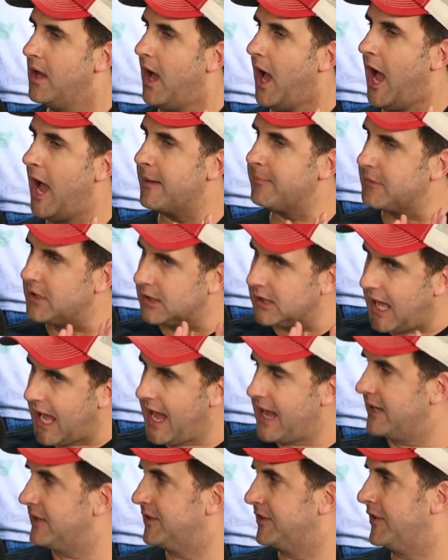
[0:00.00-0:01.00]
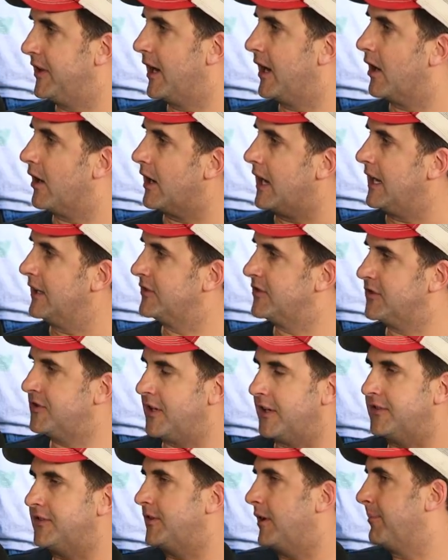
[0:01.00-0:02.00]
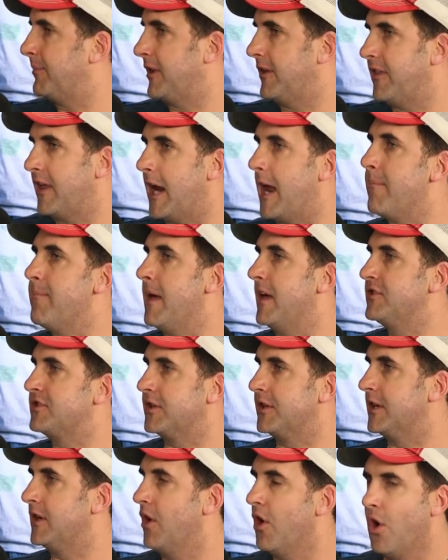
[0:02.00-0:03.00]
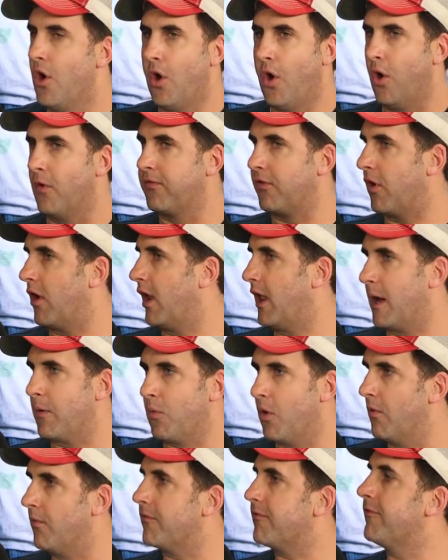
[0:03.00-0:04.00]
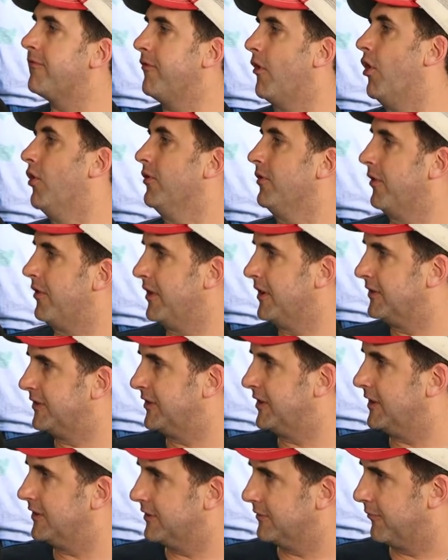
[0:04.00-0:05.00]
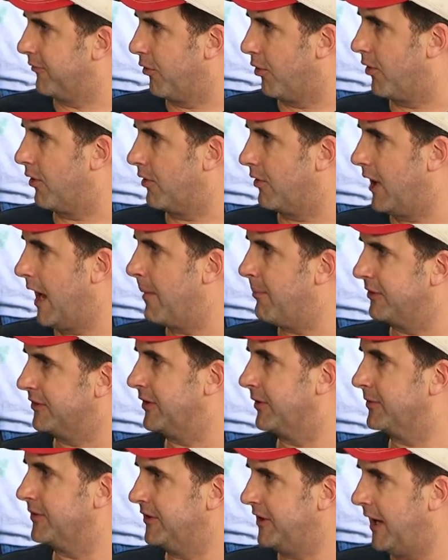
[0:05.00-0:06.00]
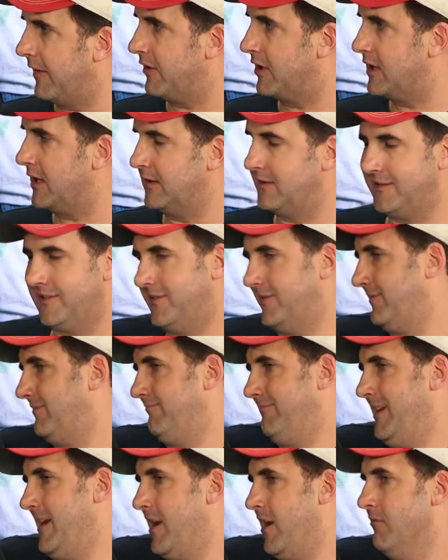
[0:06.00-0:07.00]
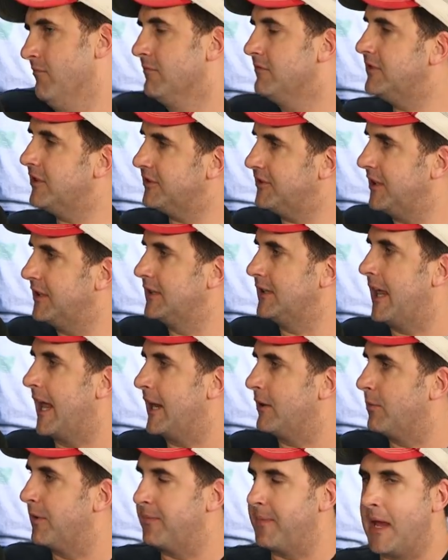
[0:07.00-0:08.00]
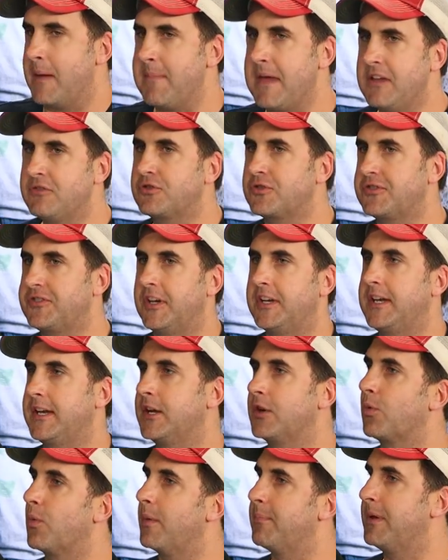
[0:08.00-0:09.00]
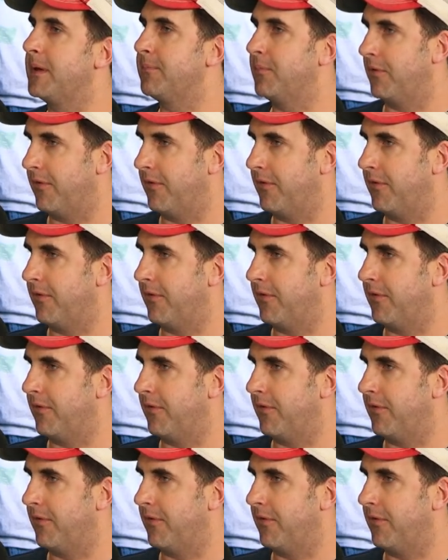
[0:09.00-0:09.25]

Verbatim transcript: I'm glad it's there. It's just something that I mentioned overall, I won't fault this season for episode seven. It's just you know just didn't land with me. I'm interested to hear what people